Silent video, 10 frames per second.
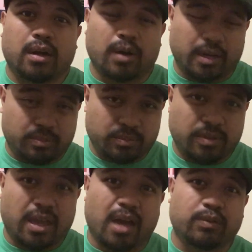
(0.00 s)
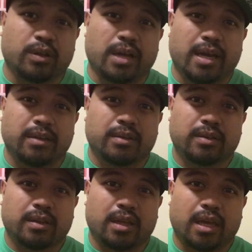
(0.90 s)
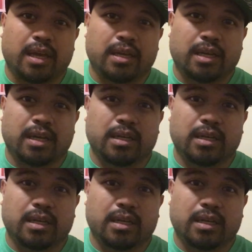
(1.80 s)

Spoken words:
All right, have a good night, and